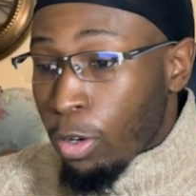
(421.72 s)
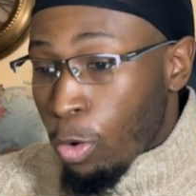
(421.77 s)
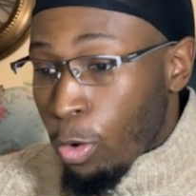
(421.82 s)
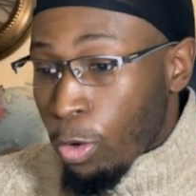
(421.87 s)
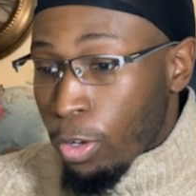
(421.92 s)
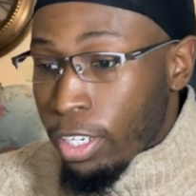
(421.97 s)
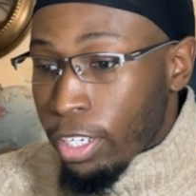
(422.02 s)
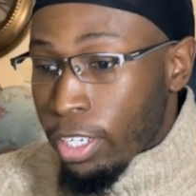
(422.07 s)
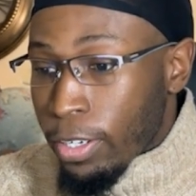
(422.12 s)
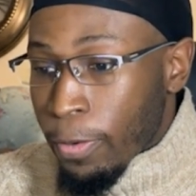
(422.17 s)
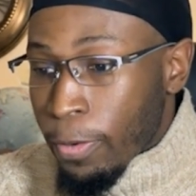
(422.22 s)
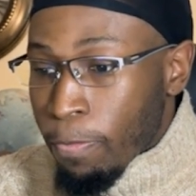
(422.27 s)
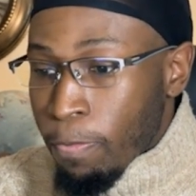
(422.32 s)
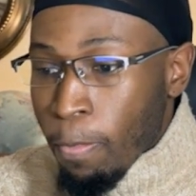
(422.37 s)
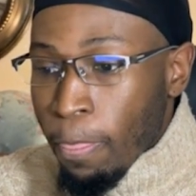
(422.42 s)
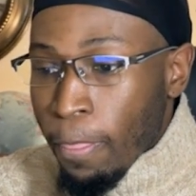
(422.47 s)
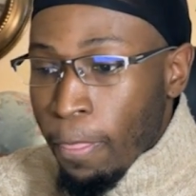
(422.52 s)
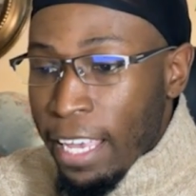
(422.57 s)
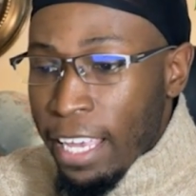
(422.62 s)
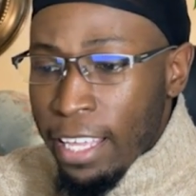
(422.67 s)
Courtney.
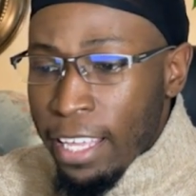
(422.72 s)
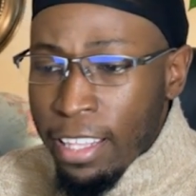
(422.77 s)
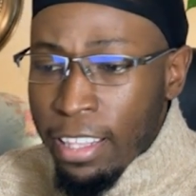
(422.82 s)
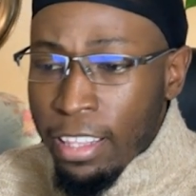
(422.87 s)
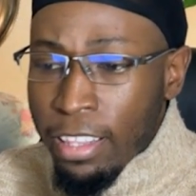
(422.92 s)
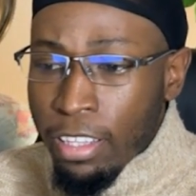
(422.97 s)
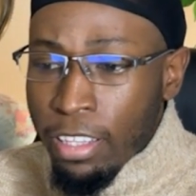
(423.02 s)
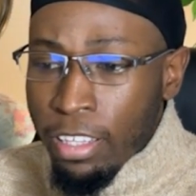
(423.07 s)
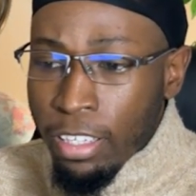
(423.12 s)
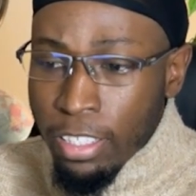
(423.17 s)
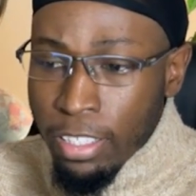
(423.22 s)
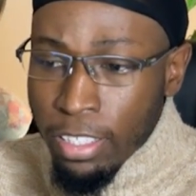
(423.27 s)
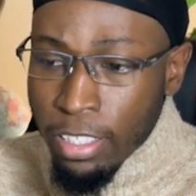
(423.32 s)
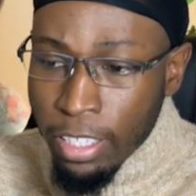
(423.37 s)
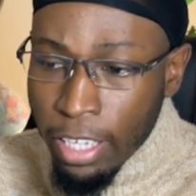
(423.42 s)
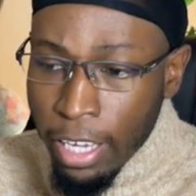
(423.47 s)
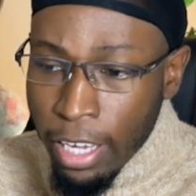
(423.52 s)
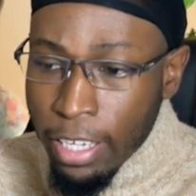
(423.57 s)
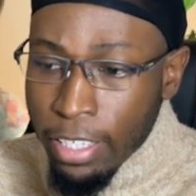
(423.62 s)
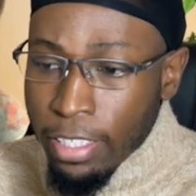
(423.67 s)
In this
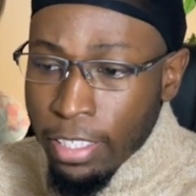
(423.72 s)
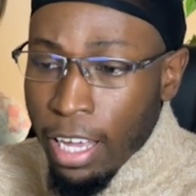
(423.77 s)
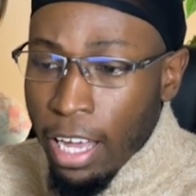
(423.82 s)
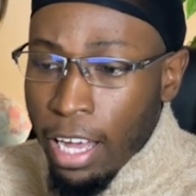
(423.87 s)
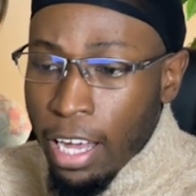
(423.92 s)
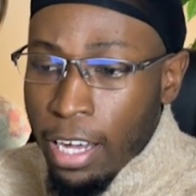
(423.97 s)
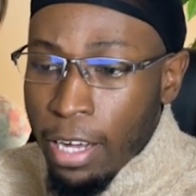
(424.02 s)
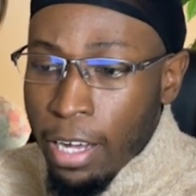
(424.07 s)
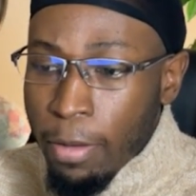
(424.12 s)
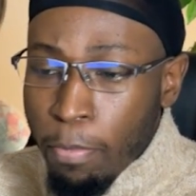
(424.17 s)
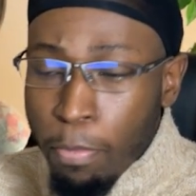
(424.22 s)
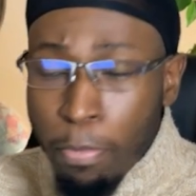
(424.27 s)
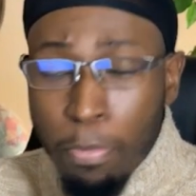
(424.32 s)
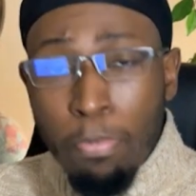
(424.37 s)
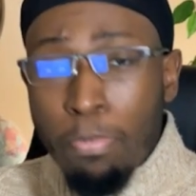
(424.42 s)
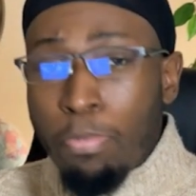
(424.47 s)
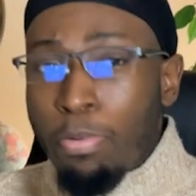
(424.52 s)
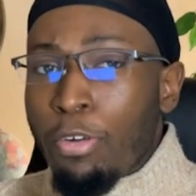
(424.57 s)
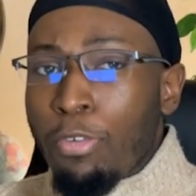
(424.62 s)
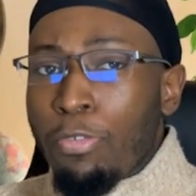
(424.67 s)
case, I
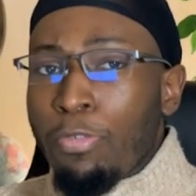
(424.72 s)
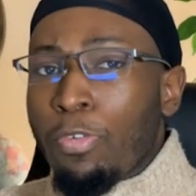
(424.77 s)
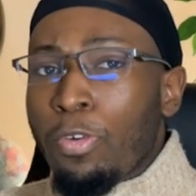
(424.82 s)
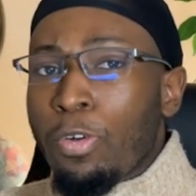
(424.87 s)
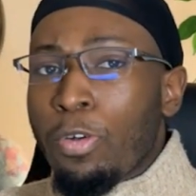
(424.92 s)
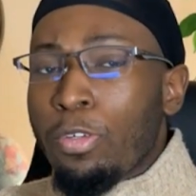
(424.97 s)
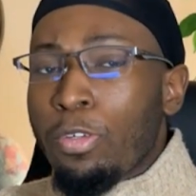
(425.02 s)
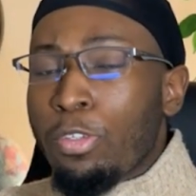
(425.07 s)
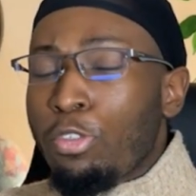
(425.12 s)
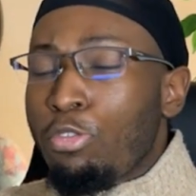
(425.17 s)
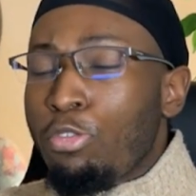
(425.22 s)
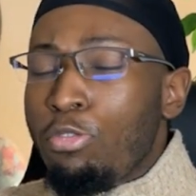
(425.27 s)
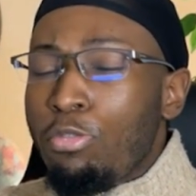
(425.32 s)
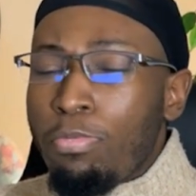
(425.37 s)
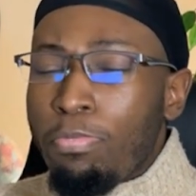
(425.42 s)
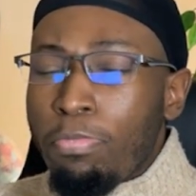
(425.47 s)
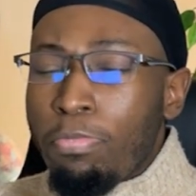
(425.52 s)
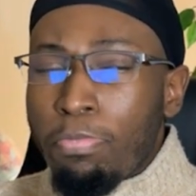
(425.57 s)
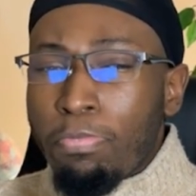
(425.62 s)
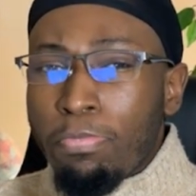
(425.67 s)
prefer
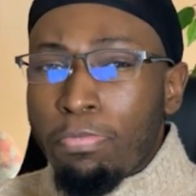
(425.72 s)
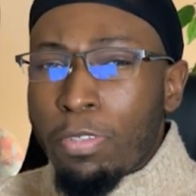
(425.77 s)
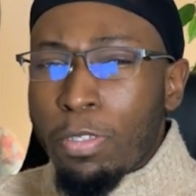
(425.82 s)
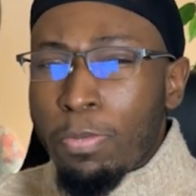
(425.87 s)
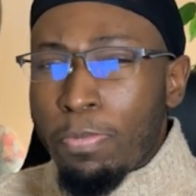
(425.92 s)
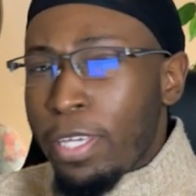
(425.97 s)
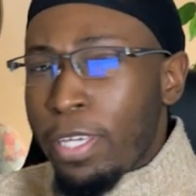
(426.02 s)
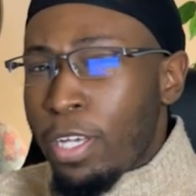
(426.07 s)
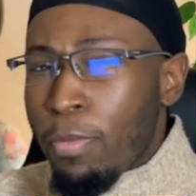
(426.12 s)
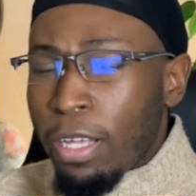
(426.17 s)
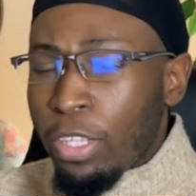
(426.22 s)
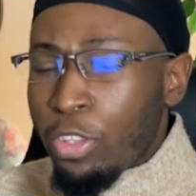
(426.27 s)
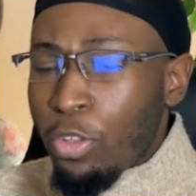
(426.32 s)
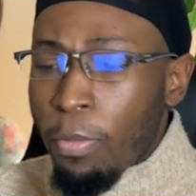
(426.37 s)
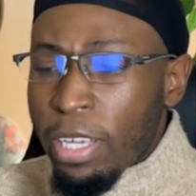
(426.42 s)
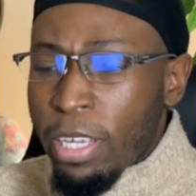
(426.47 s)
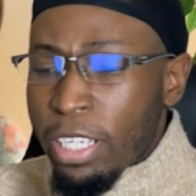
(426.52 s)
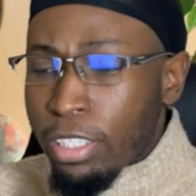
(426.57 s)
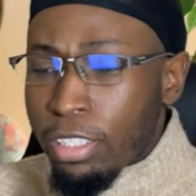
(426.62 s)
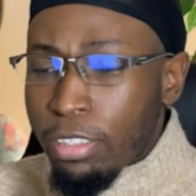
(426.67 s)
to speak about the
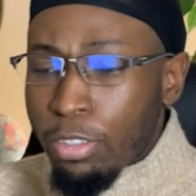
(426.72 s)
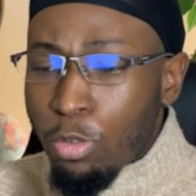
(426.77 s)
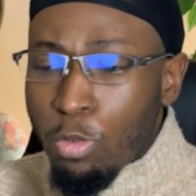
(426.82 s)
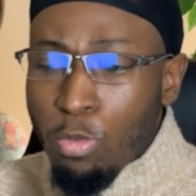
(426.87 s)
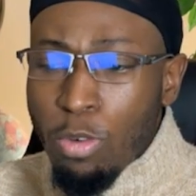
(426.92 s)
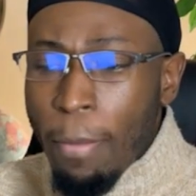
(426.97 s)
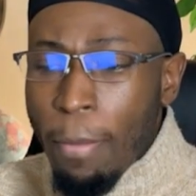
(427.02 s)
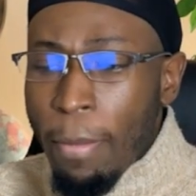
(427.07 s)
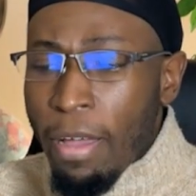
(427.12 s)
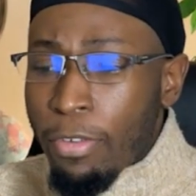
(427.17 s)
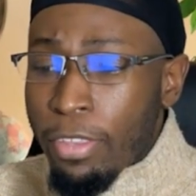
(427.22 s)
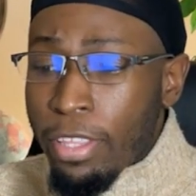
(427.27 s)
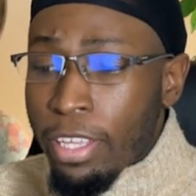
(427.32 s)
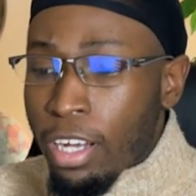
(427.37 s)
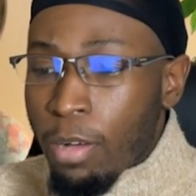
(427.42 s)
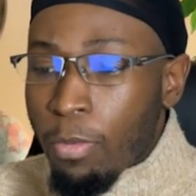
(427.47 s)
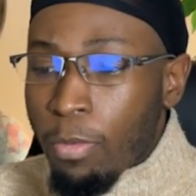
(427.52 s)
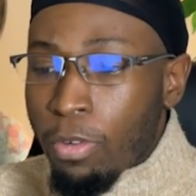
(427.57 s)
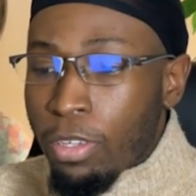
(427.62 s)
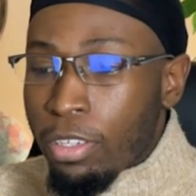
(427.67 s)
mission, to wrap everything
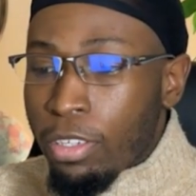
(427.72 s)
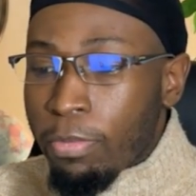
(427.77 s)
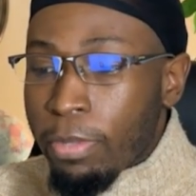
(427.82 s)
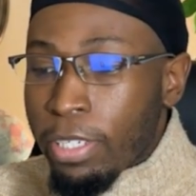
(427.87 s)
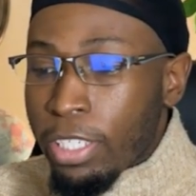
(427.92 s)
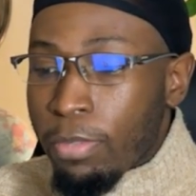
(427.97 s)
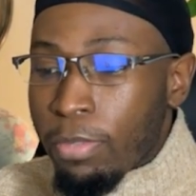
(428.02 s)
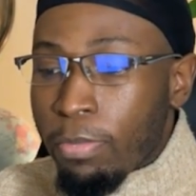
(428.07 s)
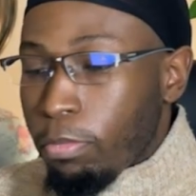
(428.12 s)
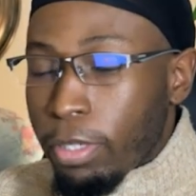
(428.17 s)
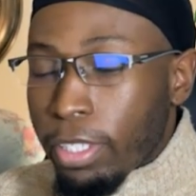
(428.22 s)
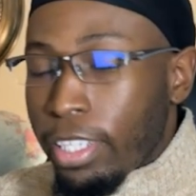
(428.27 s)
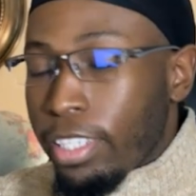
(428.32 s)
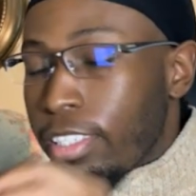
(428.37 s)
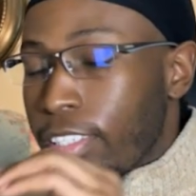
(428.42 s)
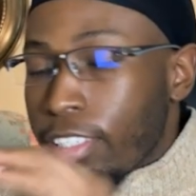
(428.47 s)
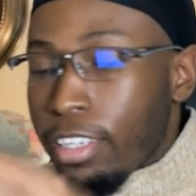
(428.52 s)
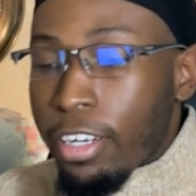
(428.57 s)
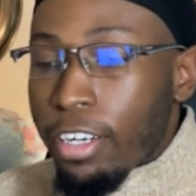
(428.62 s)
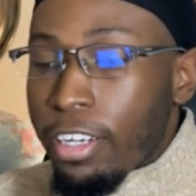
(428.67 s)
up with a mission, but
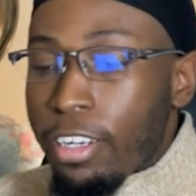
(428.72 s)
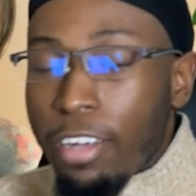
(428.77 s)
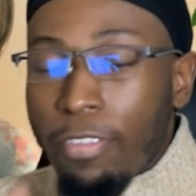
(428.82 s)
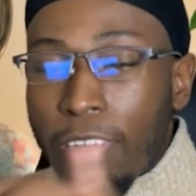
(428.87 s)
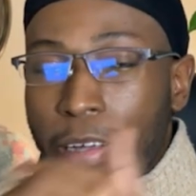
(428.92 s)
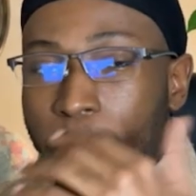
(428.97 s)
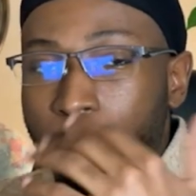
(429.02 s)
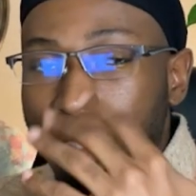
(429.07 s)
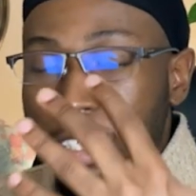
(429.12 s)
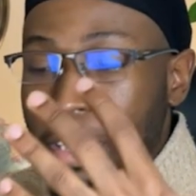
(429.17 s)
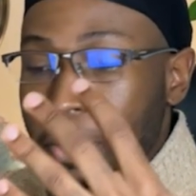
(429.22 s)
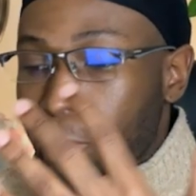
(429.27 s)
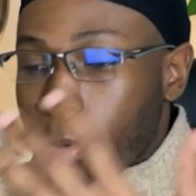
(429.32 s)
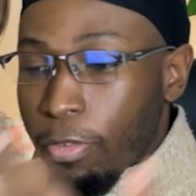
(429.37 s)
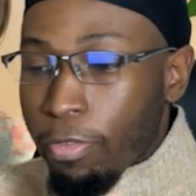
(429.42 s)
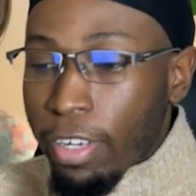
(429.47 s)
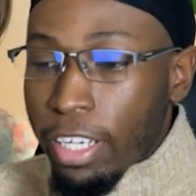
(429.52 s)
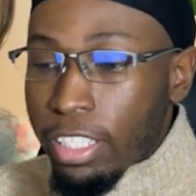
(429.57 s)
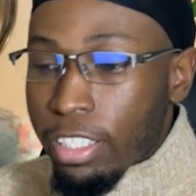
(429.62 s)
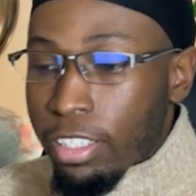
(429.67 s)
this is good enough. I'm just a
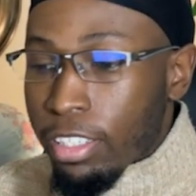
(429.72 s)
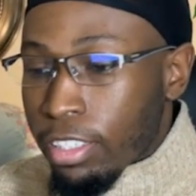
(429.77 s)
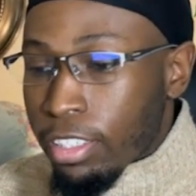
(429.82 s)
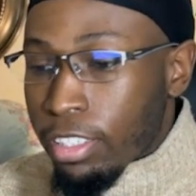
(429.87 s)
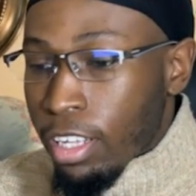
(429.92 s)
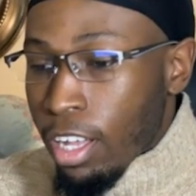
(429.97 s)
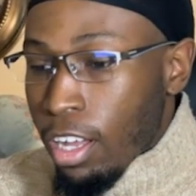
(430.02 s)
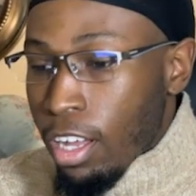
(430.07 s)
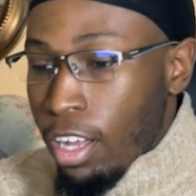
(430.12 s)
perfectionist.